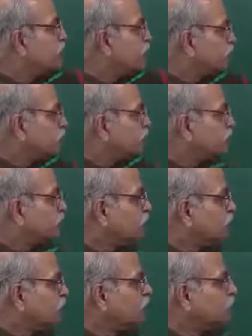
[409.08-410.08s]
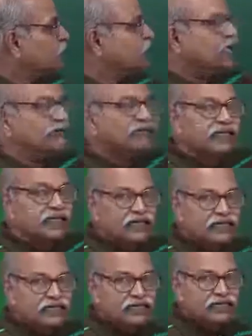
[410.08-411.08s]
and here you have a
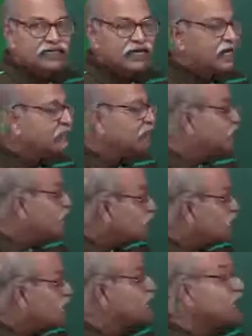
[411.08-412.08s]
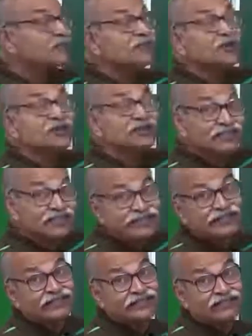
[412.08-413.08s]
current, and this current
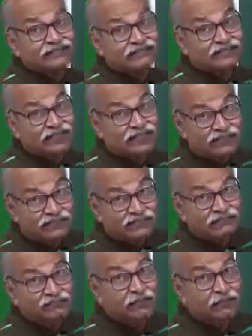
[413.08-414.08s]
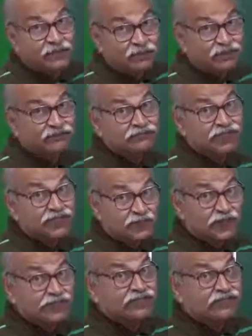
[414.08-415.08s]
oscillates at a particular
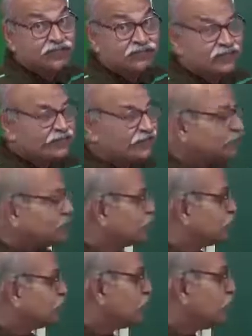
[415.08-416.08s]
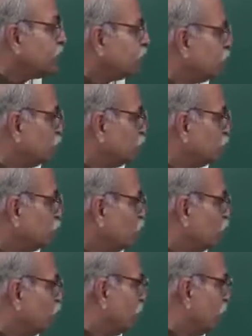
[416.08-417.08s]
frequency, right? If you
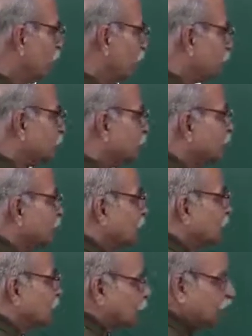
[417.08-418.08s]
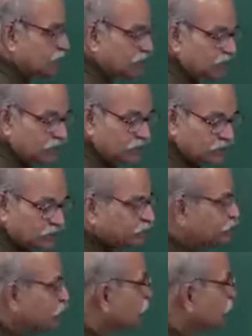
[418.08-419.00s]
go by equations,